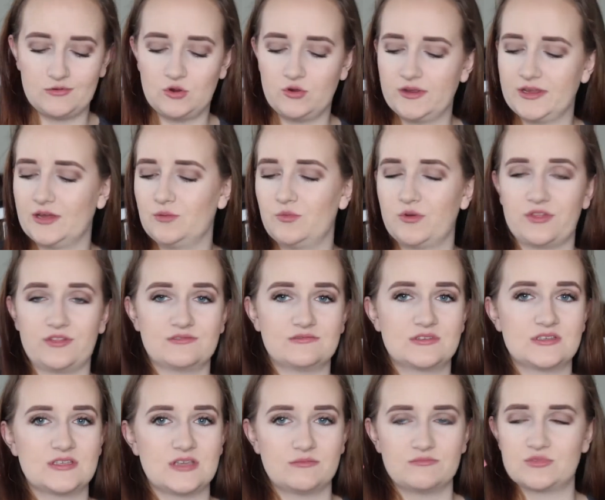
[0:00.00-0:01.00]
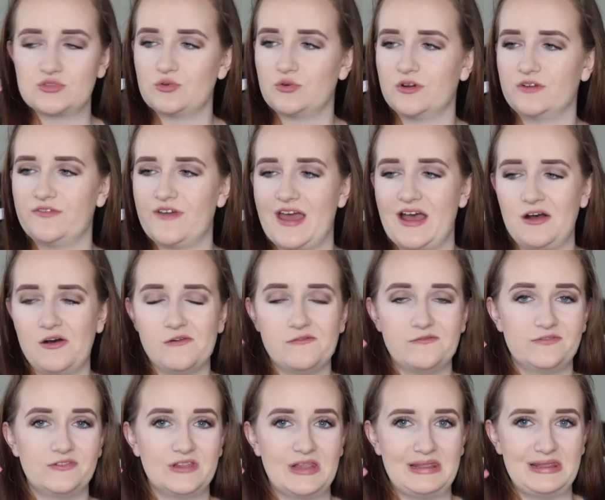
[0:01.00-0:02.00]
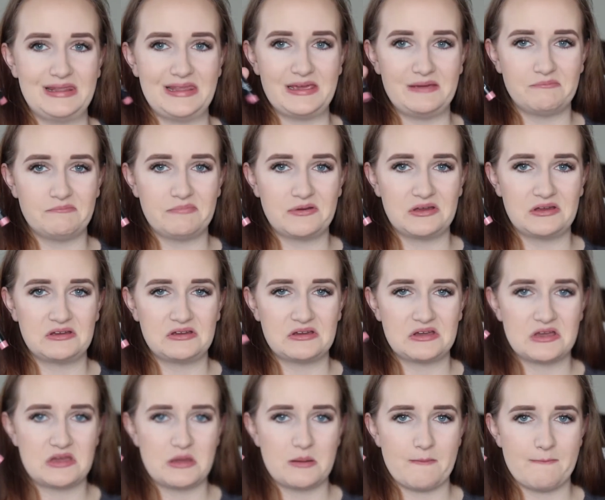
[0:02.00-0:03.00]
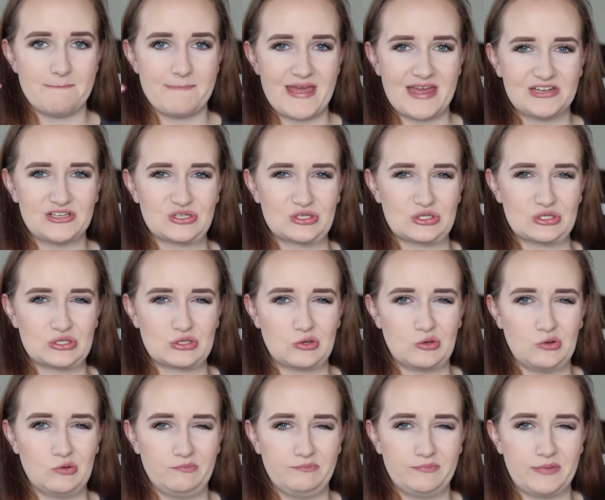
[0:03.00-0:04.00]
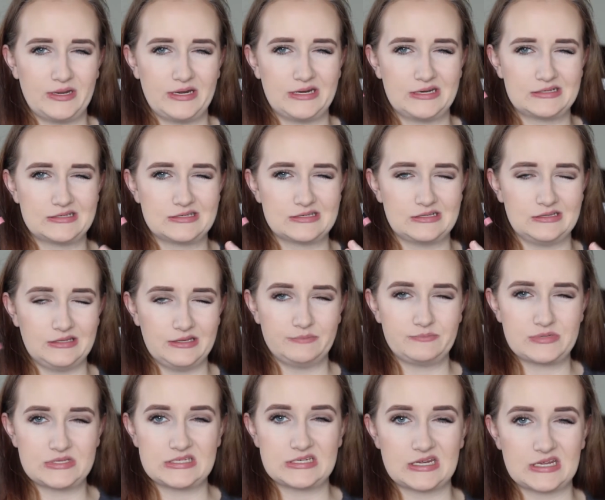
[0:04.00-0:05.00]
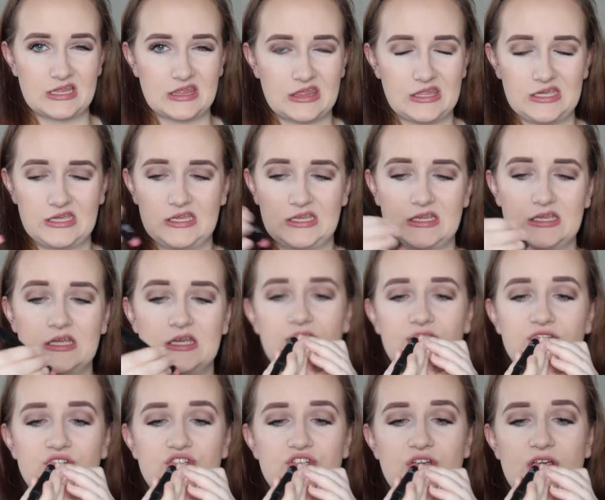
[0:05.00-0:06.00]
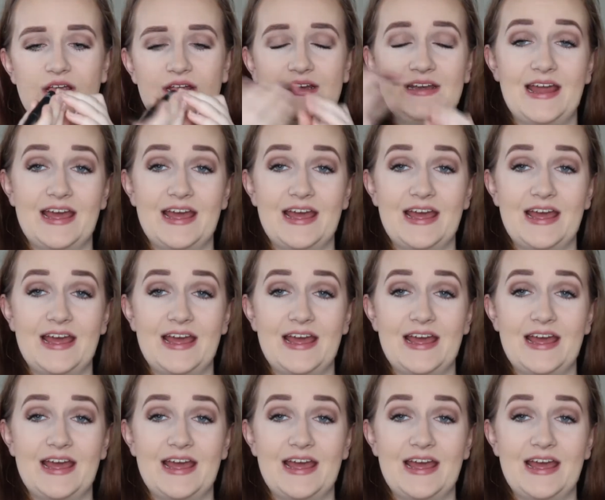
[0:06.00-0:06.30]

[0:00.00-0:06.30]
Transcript: I'm going in with some sort of e.l.f. lip pencil, but it's a lipstick thing in the shade